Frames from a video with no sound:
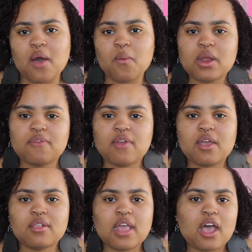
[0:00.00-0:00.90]
I would wear different
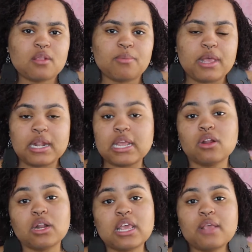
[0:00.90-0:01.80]
hairstyles, but
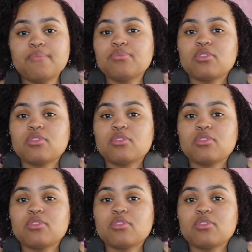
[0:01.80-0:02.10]
literally